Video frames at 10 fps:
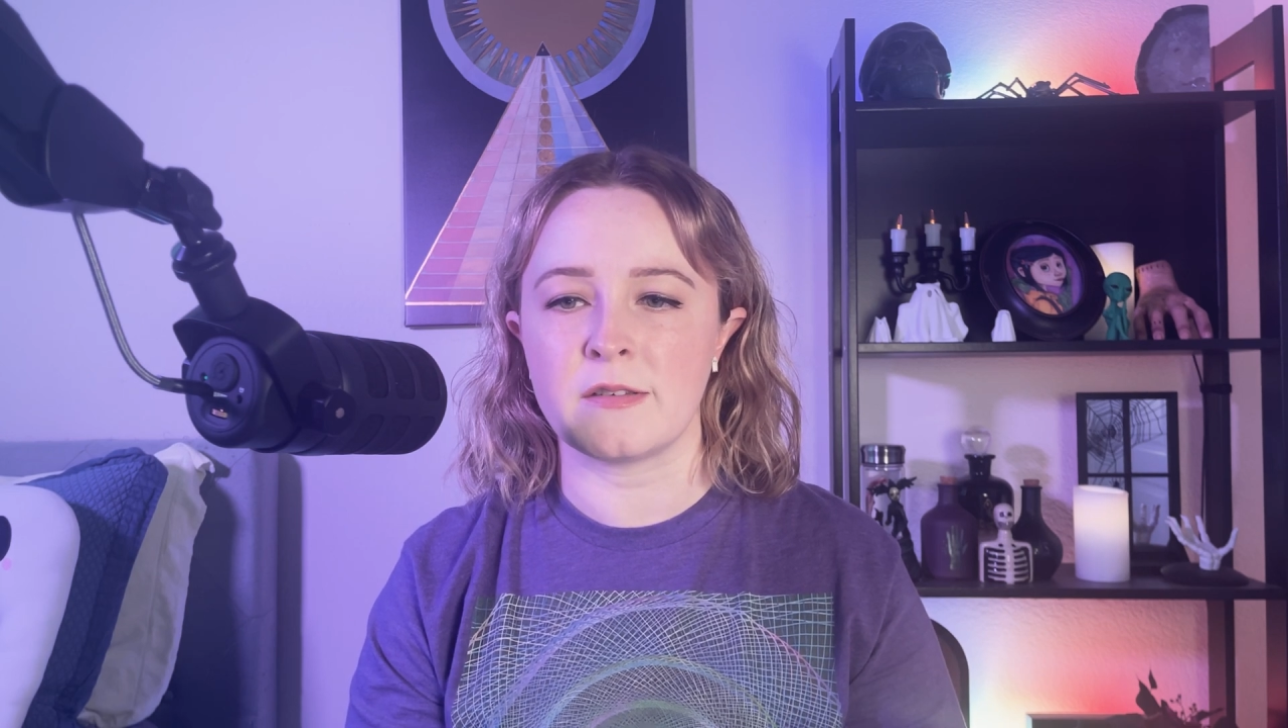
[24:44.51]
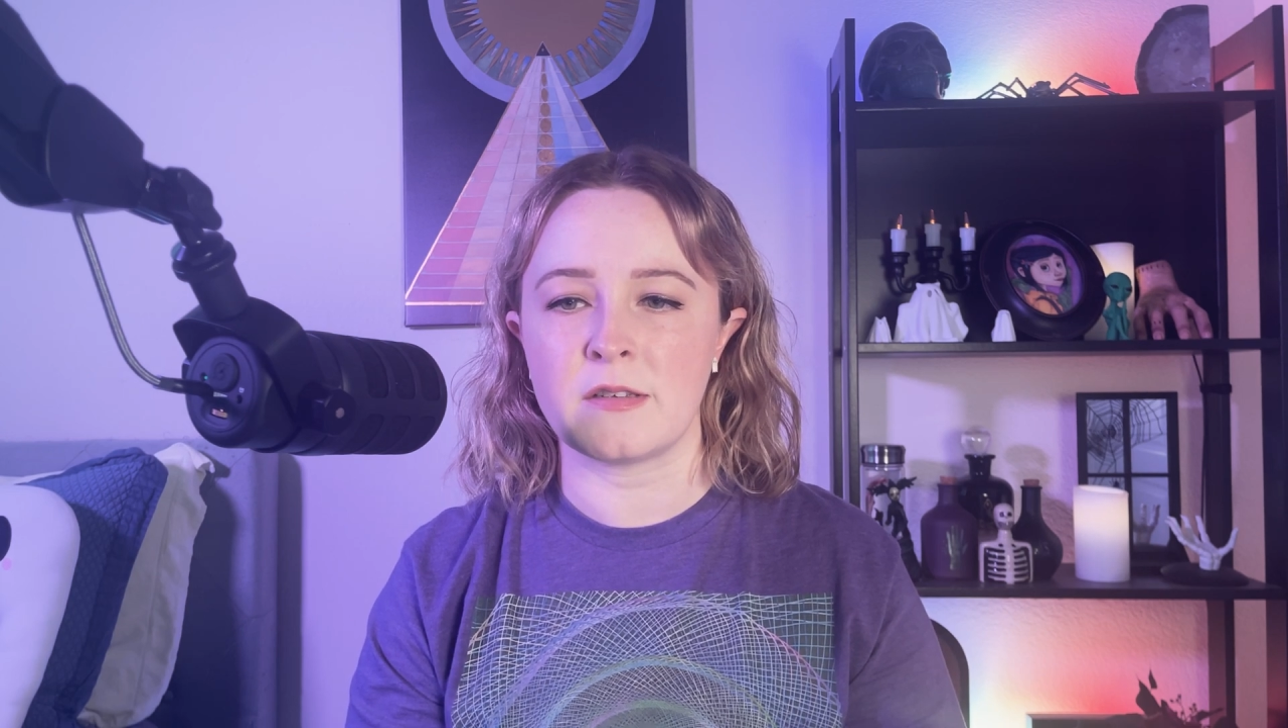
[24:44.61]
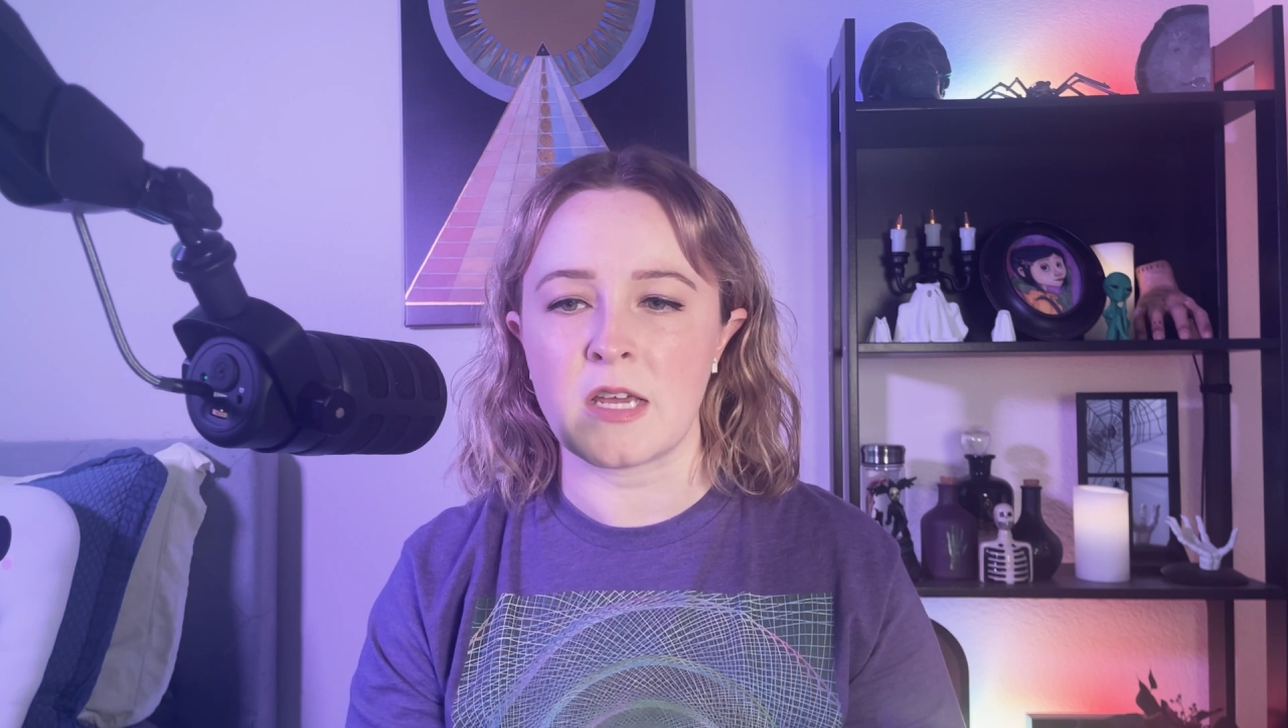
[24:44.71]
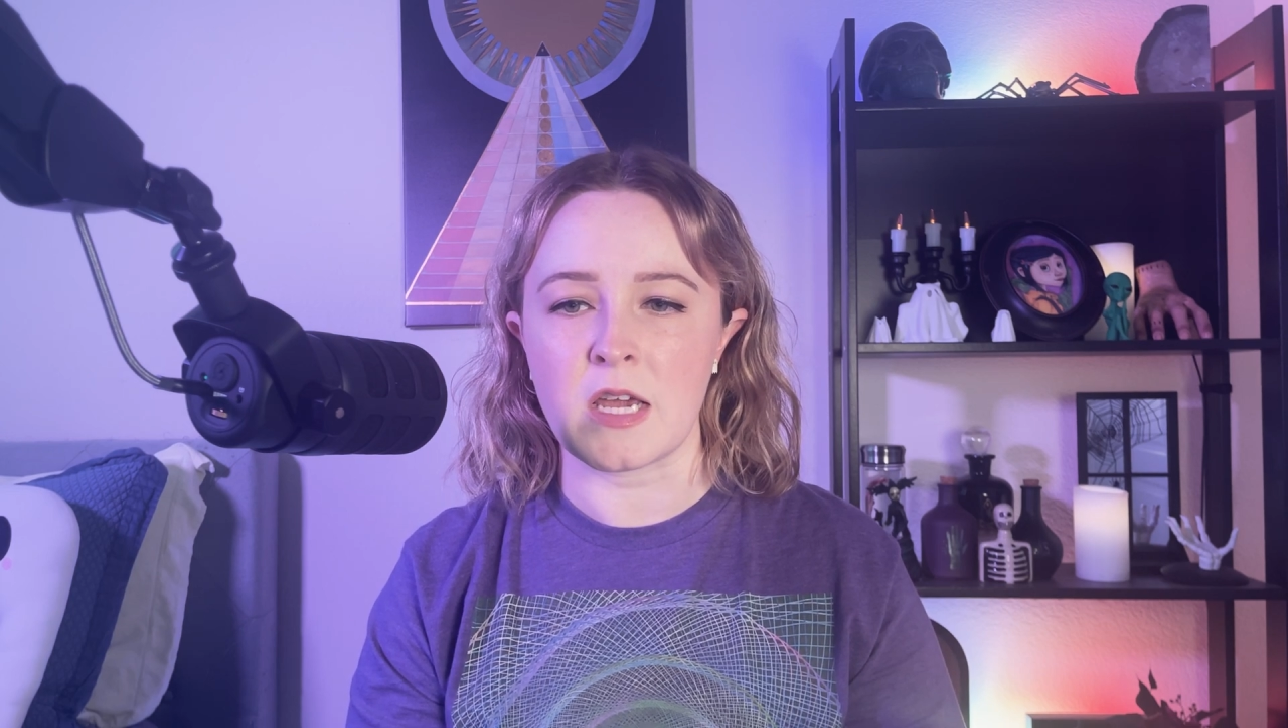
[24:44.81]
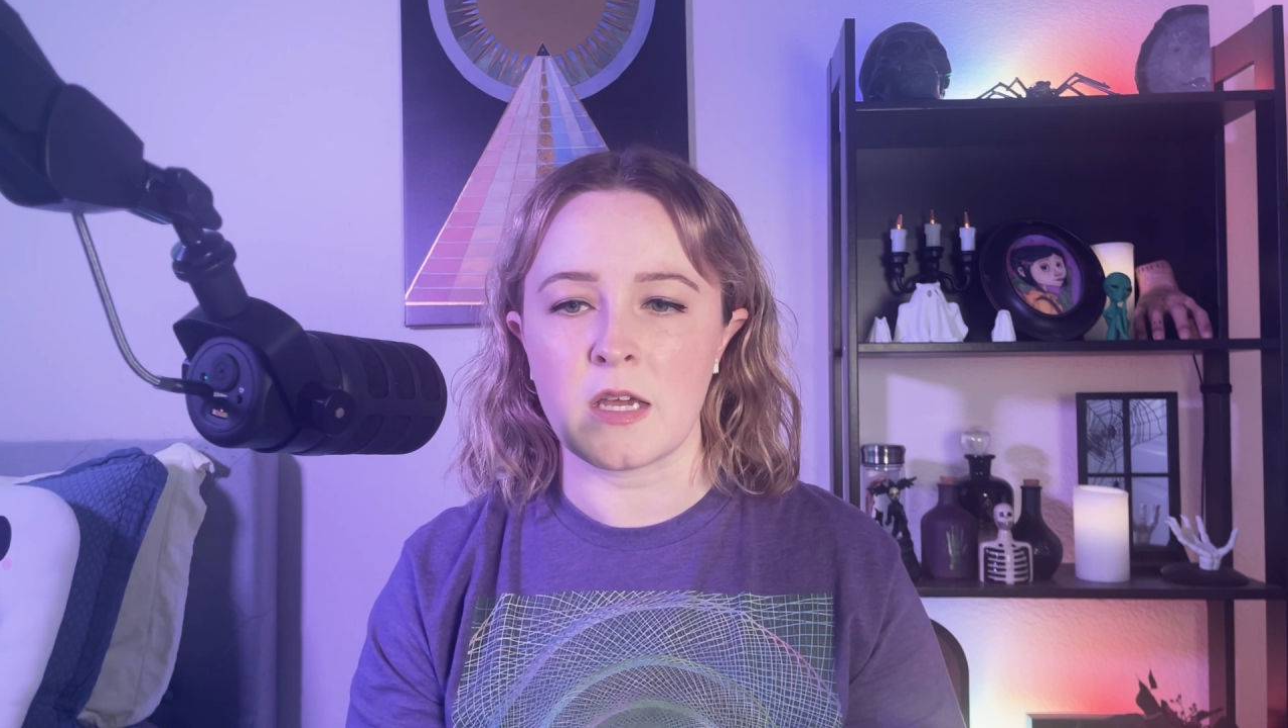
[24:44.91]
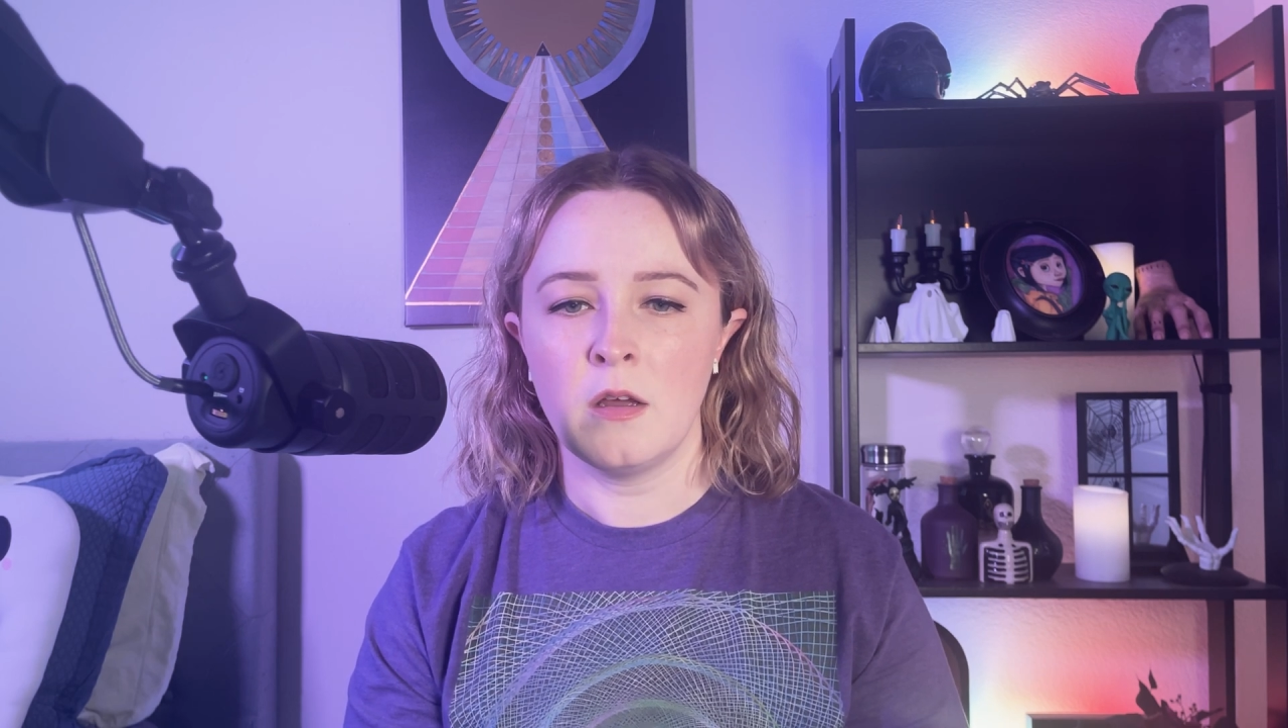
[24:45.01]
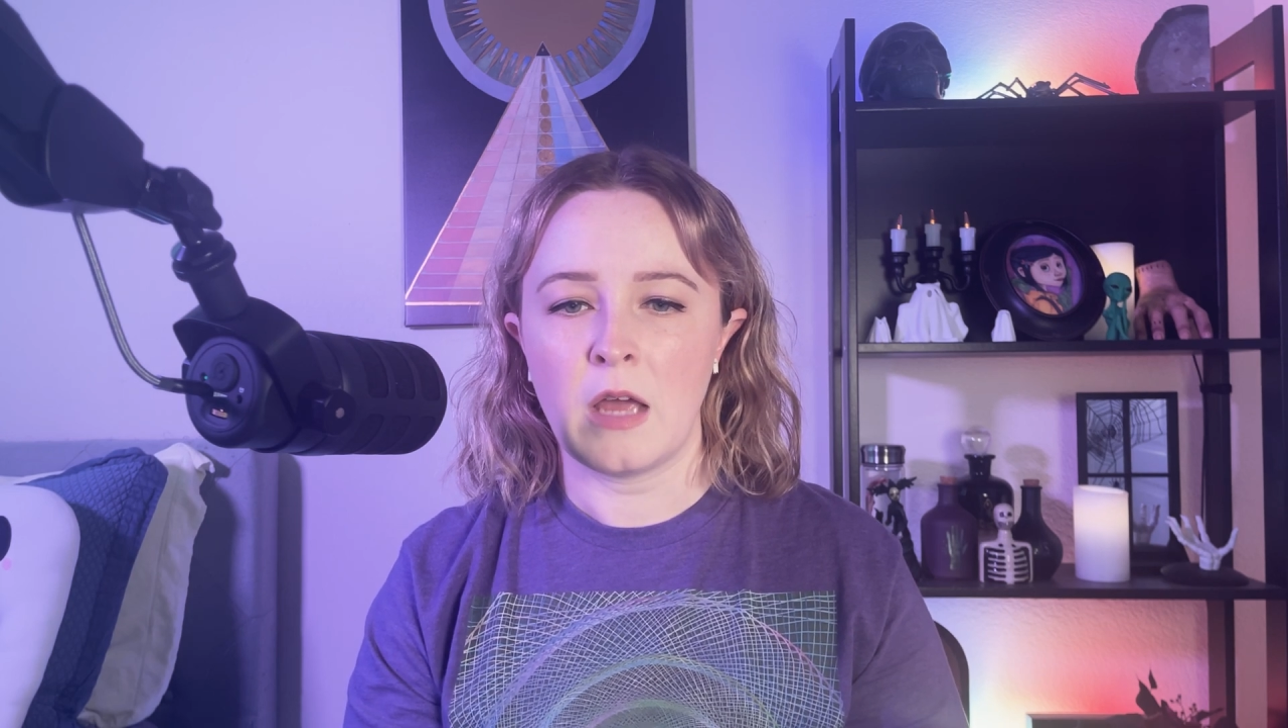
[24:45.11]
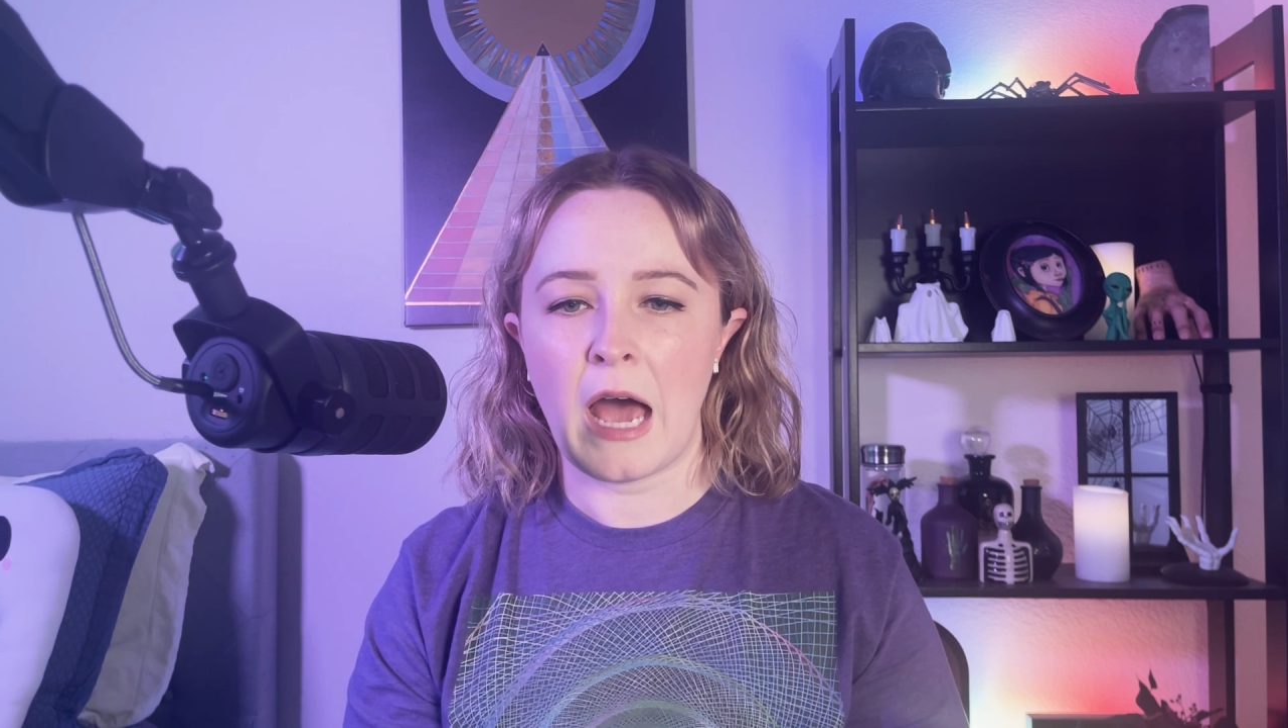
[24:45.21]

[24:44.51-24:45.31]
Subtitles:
Sea,